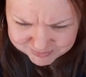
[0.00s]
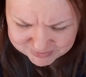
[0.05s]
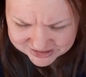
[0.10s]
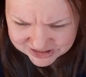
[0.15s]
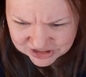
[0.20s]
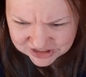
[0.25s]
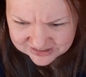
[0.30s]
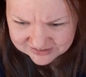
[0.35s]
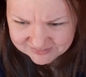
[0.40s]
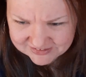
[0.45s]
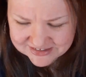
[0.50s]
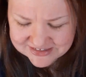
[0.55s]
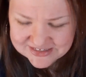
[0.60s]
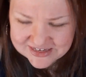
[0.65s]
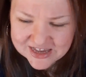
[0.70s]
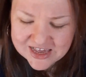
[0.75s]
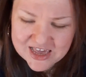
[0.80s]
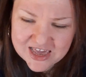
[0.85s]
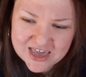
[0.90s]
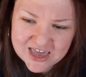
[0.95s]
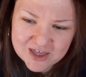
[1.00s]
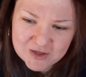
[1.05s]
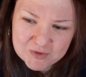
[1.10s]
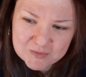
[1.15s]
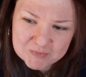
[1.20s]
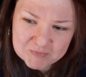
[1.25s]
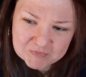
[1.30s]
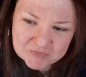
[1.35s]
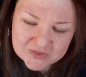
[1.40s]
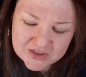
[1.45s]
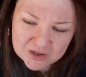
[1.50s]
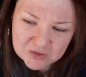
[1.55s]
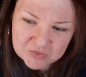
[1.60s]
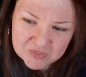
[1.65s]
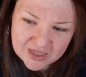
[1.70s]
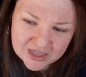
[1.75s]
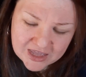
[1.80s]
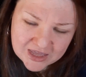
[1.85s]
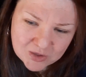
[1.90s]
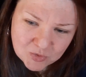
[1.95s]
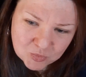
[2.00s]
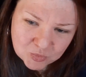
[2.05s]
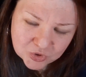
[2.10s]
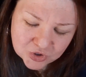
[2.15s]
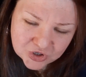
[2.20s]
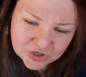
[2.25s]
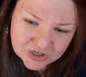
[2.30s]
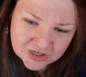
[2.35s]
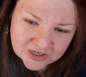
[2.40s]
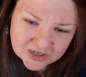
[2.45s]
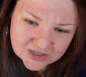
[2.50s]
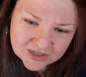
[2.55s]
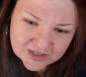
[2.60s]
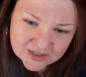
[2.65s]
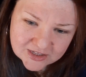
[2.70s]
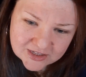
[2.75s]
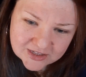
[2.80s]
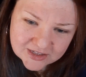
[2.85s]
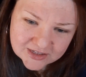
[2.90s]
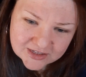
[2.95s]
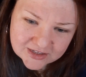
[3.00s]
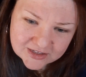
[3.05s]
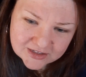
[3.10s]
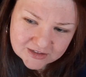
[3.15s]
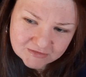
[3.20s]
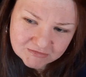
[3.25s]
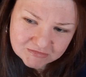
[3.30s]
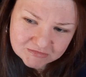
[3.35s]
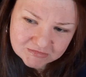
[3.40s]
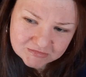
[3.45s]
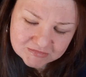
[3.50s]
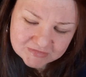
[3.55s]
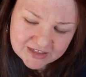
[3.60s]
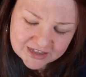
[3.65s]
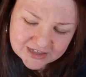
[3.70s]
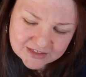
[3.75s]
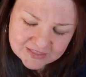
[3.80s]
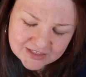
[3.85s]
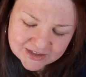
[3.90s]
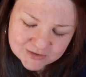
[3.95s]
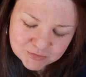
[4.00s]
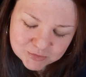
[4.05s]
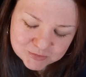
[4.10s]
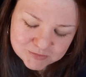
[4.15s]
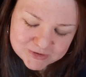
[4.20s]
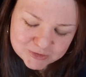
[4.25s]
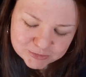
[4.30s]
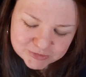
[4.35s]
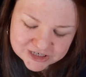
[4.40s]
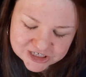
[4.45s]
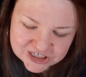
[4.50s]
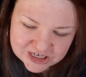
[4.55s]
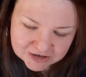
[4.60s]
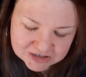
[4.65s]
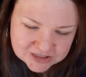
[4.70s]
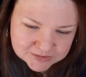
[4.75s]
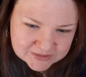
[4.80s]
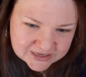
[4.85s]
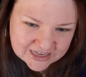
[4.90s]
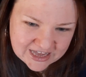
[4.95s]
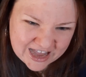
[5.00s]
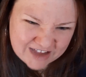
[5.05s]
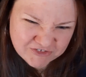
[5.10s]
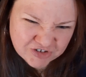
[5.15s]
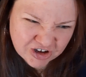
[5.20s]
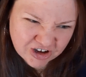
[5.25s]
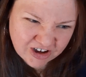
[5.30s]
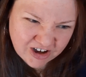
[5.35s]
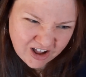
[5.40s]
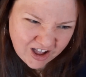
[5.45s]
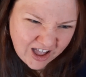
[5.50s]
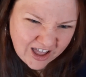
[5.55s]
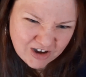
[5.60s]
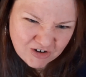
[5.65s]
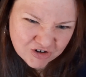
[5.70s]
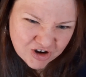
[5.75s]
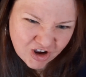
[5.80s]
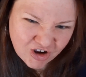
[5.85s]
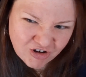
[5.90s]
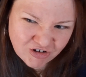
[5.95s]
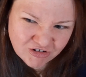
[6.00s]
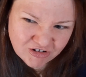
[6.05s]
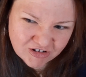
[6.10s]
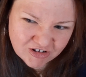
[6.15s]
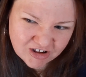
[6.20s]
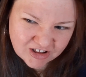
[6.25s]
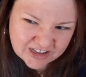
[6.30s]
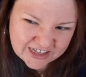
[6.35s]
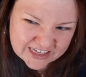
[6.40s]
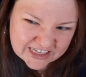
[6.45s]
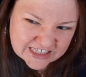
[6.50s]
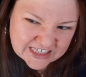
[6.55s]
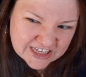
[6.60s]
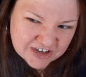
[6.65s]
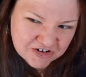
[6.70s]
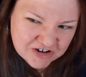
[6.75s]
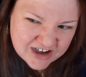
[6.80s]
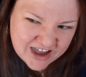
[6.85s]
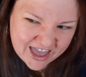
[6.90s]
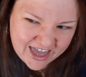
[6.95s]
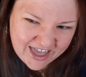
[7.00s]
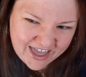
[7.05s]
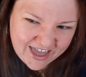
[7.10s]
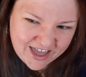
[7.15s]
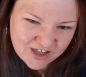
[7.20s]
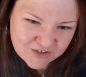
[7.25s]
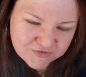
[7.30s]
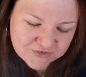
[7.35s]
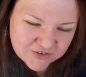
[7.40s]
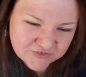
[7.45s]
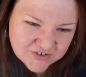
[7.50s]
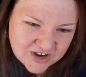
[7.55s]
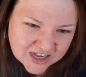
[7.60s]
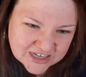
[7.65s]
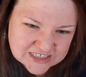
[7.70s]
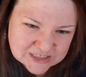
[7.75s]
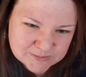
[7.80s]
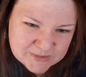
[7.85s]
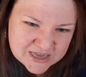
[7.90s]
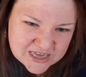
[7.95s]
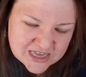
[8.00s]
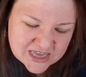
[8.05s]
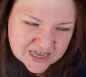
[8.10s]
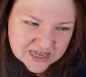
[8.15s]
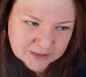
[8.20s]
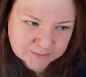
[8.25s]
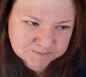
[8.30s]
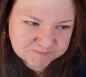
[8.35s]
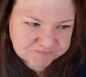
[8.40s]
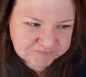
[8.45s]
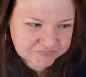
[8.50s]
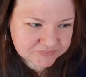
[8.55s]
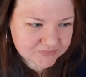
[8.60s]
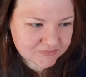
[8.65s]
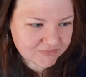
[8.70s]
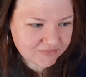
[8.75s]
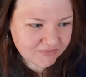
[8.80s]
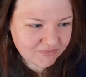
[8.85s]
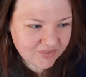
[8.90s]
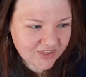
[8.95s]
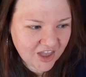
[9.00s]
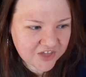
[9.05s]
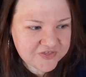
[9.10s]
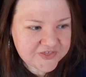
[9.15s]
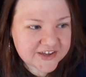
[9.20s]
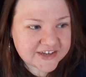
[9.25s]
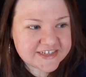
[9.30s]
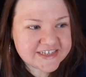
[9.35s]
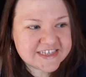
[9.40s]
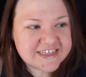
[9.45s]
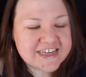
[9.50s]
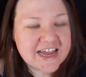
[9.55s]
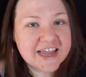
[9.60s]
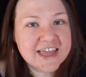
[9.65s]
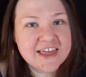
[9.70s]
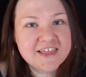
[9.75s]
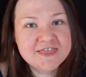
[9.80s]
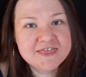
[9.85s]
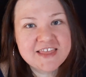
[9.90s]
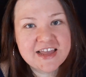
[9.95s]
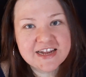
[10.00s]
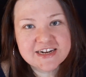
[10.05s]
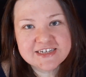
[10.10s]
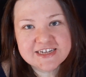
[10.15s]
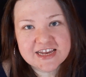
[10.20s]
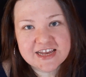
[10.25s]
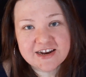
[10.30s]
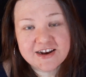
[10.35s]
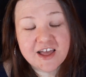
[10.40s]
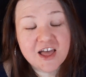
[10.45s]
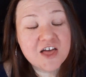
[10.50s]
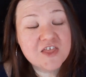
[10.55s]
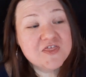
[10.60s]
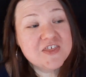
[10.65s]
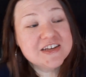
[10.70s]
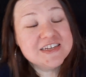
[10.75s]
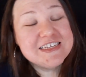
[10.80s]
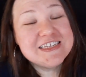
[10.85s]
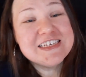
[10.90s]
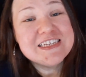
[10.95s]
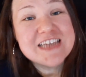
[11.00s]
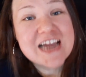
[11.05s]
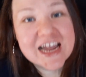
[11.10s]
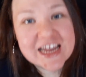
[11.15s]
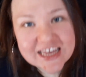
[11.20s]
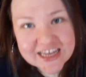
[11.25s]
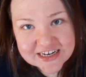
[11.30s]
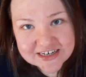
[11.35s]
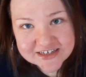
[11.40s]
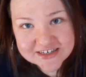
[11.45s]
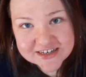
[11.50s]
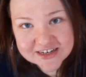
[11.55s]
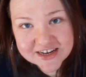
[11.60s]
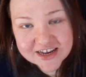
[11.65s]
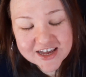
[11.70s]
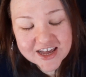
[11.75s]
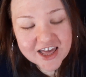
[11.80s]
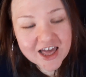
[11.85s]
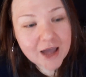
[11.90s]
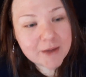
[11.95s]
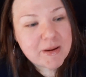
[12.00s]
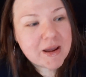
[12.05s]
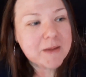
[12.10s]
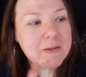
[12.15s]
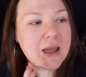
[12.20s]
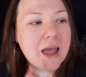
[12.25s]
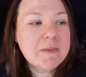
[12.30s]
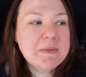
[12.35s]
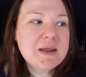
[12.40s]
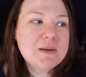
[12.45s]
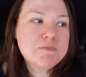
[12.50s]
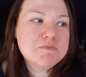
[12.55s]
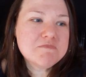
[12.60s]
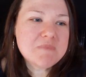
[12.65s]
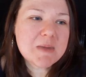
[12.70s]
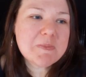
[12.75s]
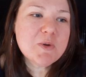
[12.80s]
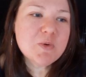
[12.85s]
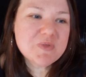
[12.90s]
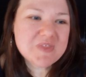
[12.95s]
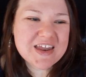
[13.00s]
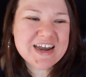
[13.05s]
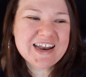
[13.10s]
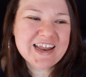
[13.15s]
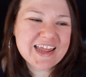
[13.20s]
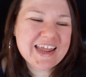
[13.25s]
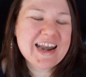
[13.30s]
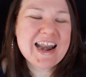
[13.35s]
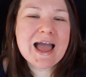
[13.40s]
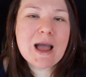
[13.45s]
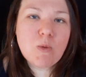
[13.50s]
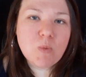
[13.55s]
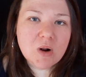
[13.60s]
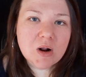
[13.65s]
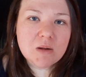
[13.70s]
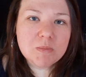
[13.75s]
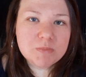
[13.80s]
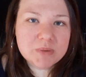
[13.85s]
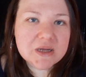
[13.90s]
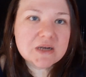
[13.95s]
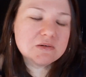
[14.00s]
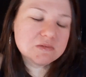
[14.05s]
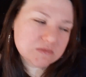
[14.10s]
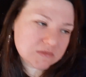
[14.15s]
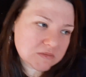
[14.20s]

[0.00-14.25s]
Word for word: mentioning this, they would, they, they reached out to me after, I don't know, like a year and a half of not speaking. The second they did, the second, I, I, I mean, maybe within like an hour, but